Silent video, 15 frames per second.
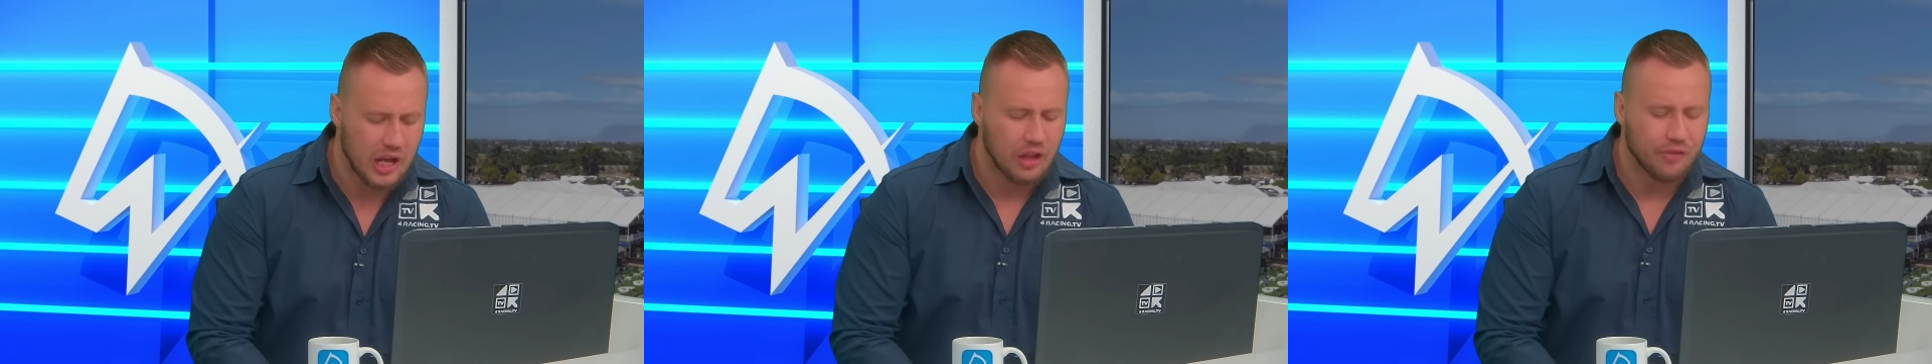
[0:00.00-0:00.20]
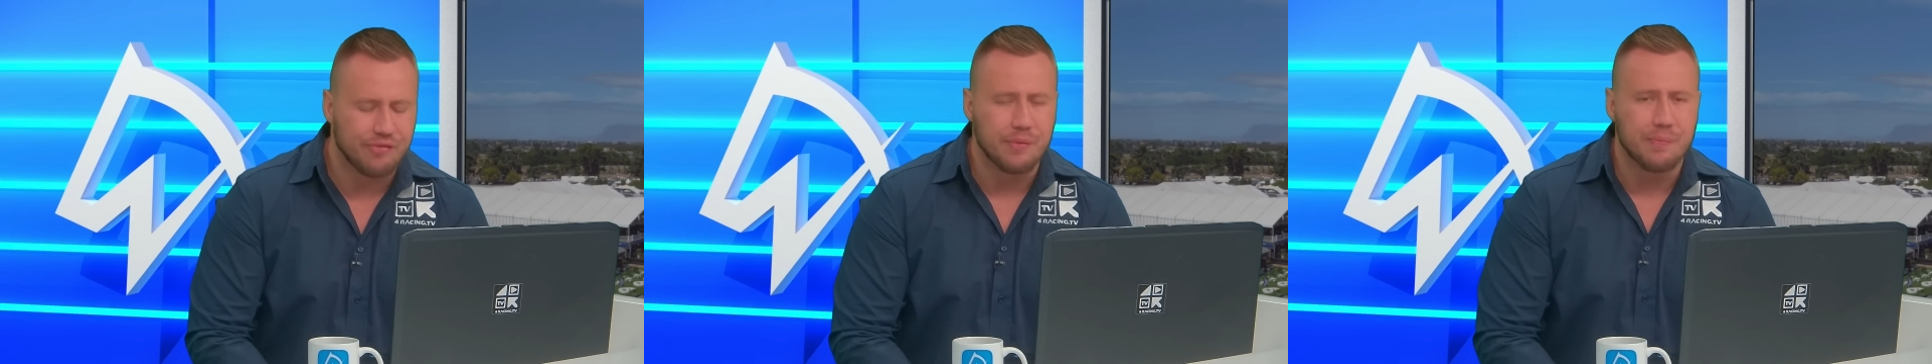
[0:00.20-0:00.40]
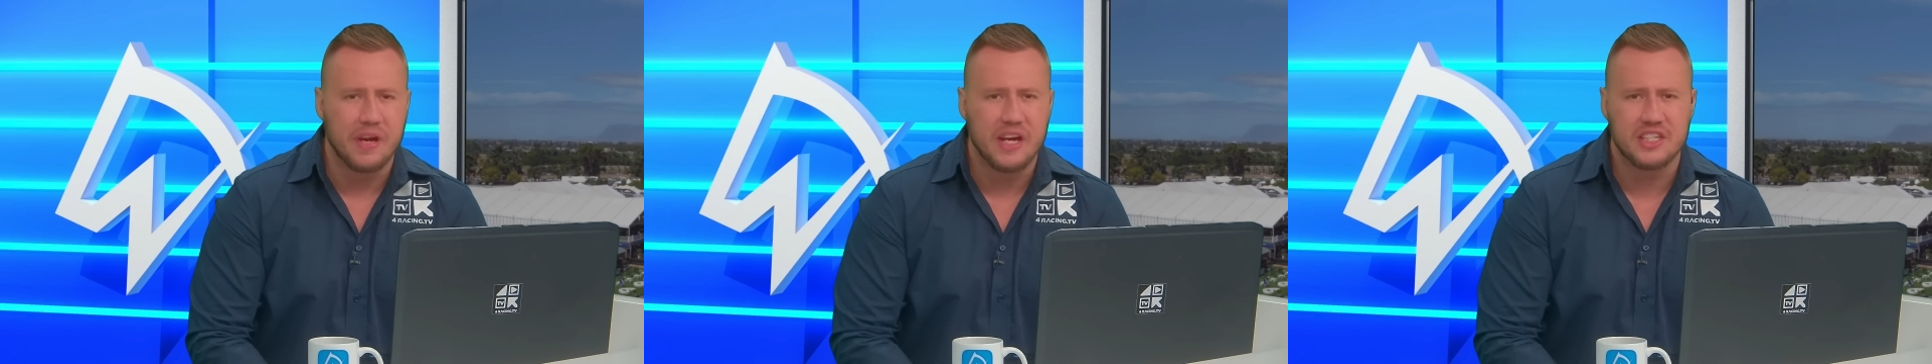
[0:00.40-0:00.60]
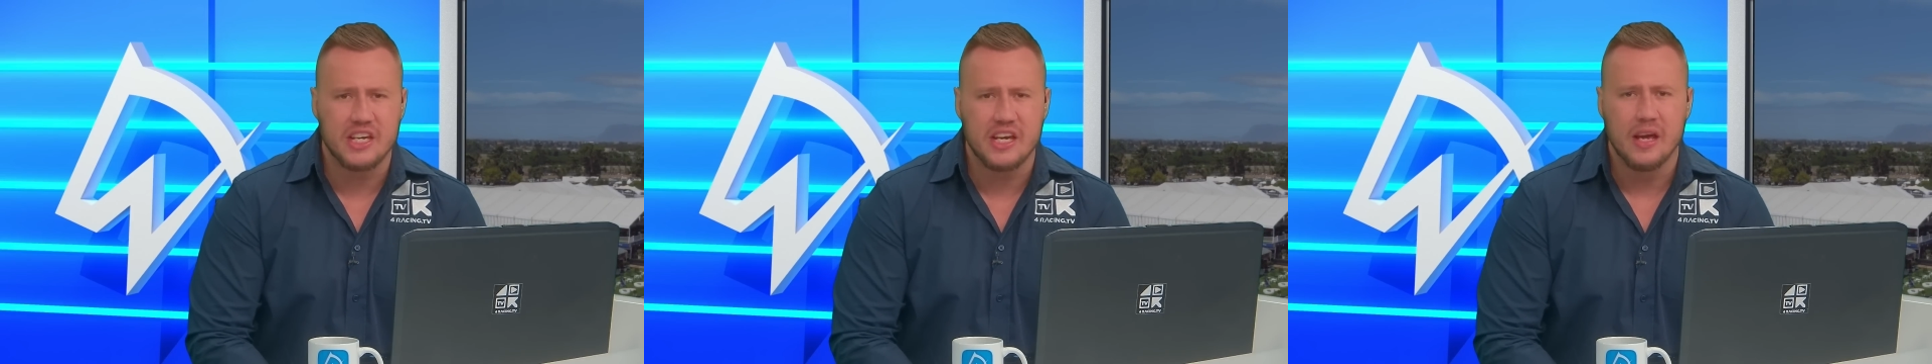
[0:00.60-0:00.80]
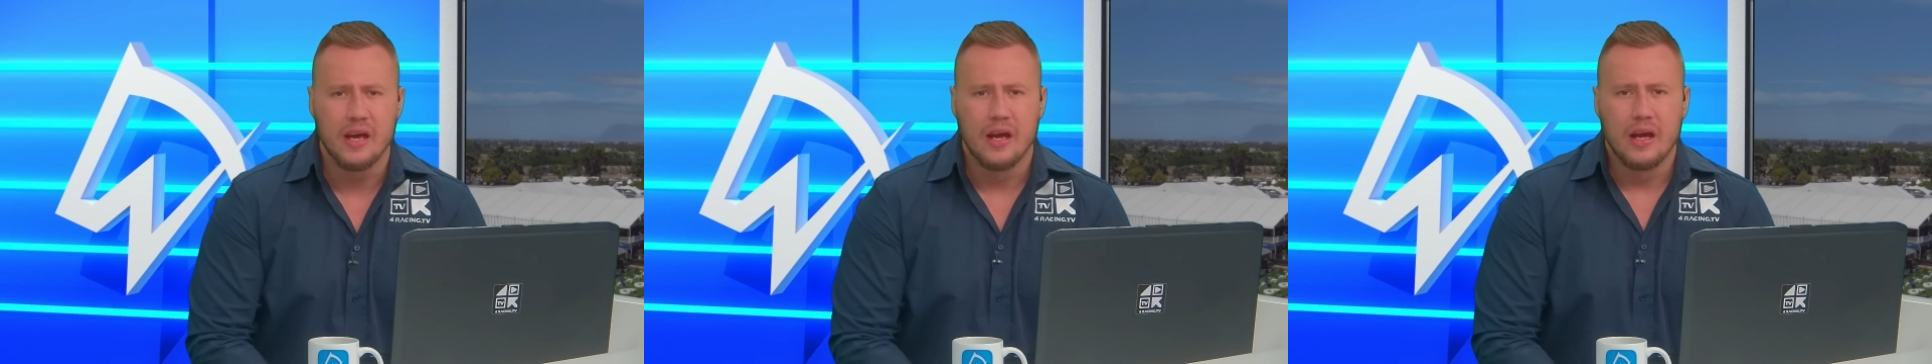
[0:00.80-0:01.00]

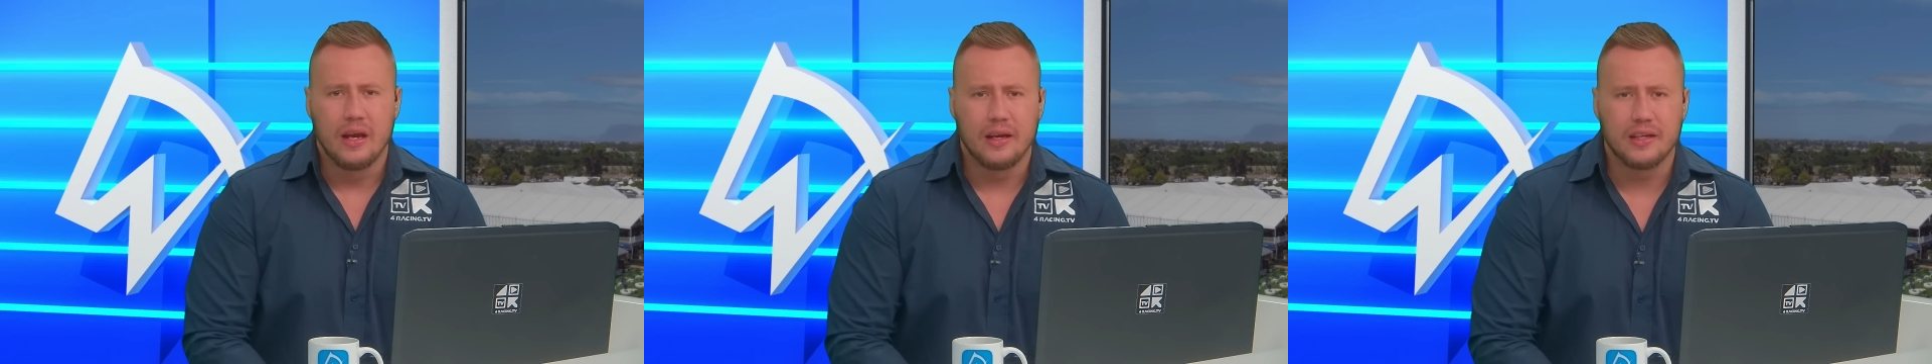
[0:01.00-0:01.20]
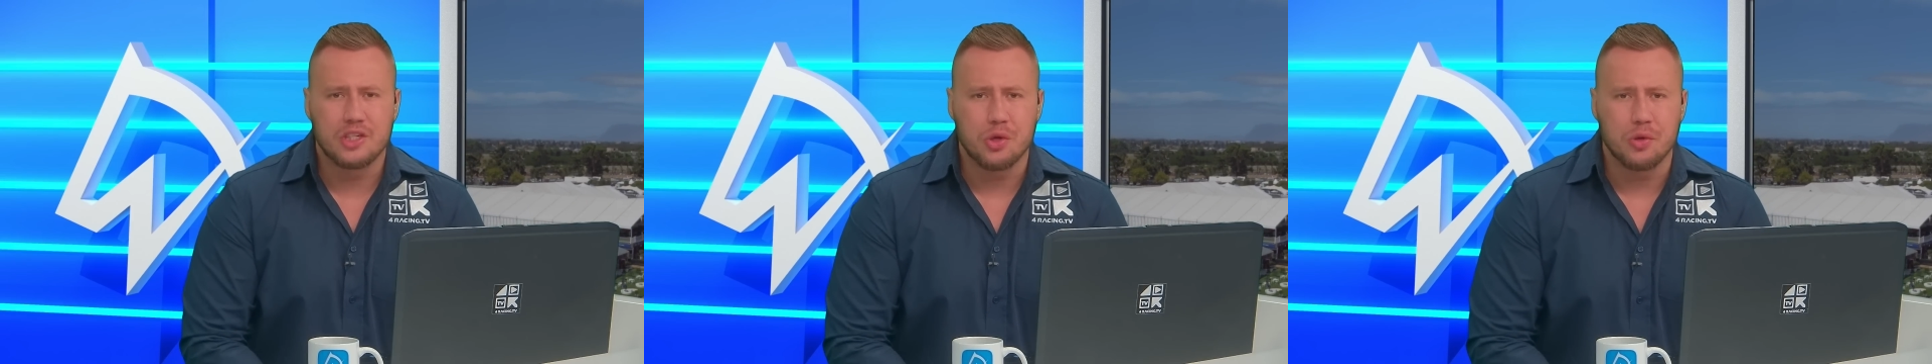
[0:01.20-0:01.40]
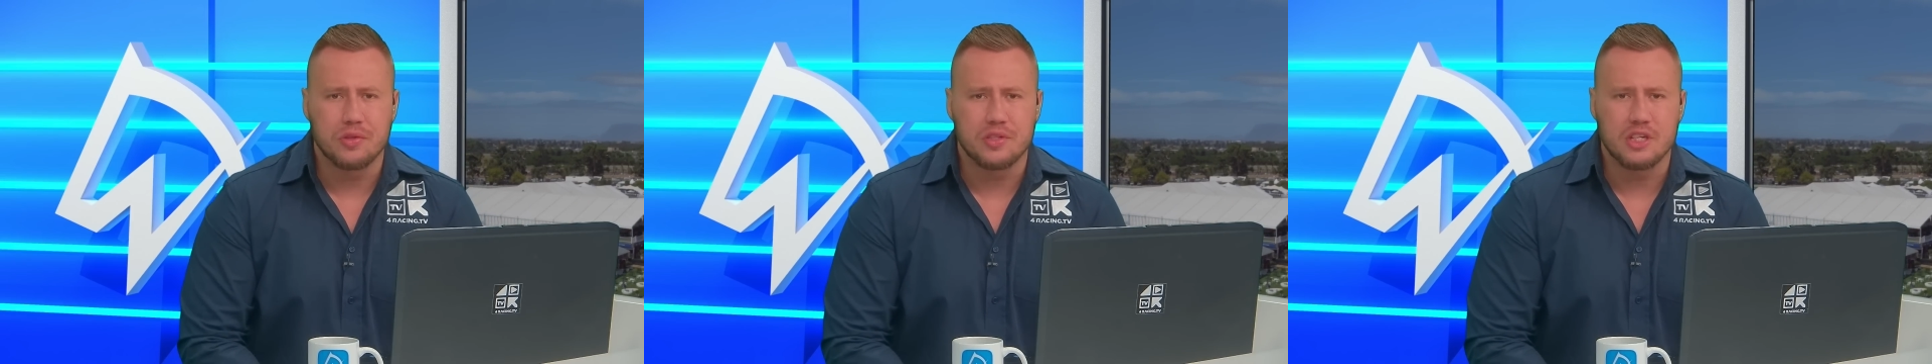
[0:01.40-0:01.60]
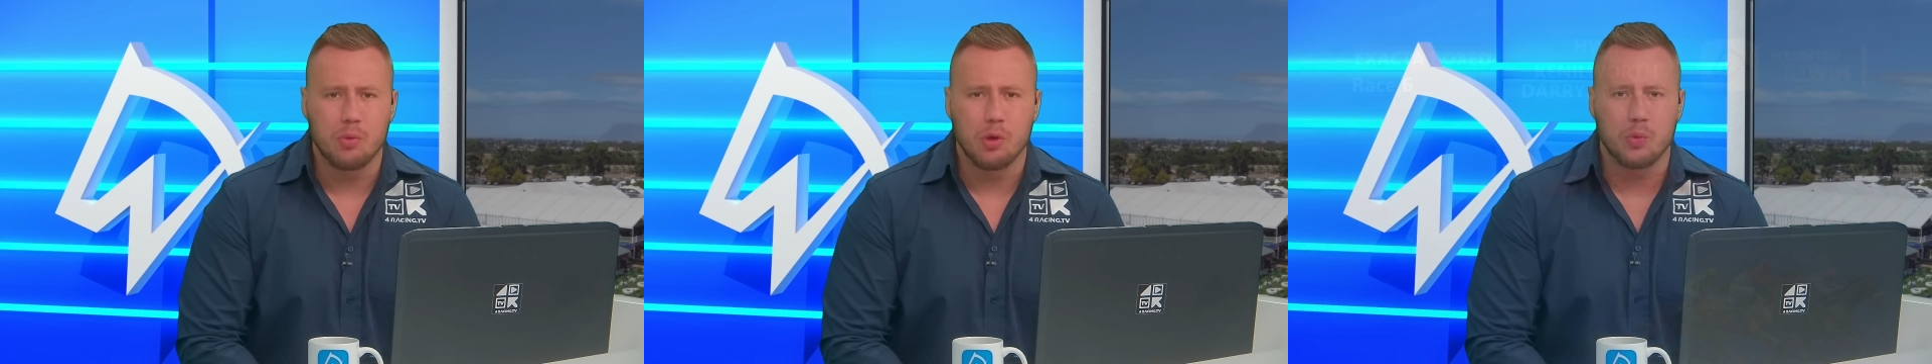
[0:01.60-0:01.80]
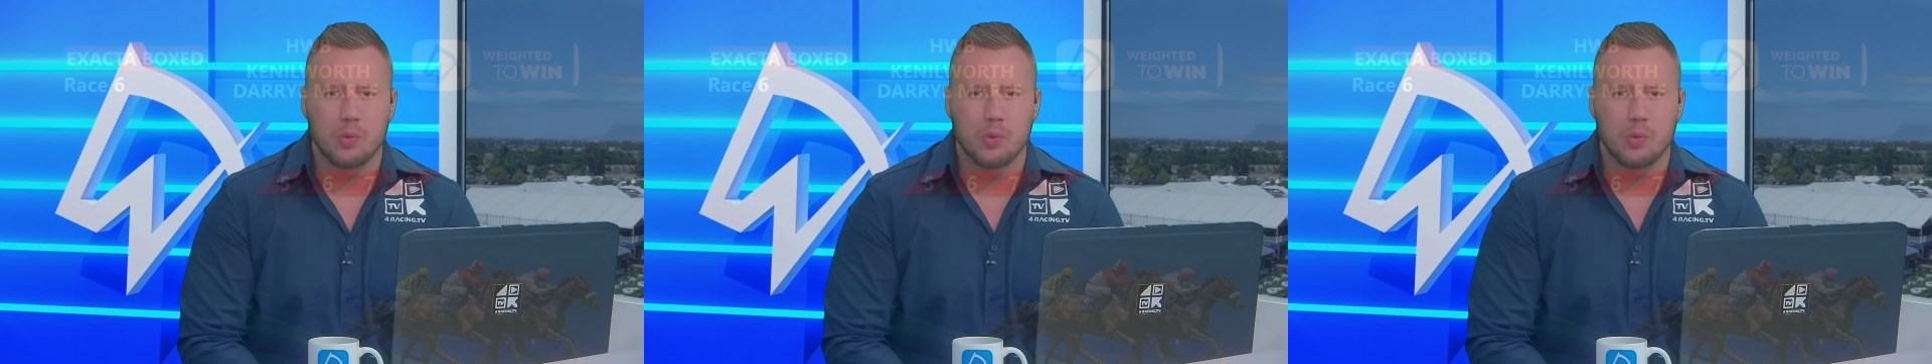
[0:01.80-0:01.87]
Alphabetti. Let's go and see what we're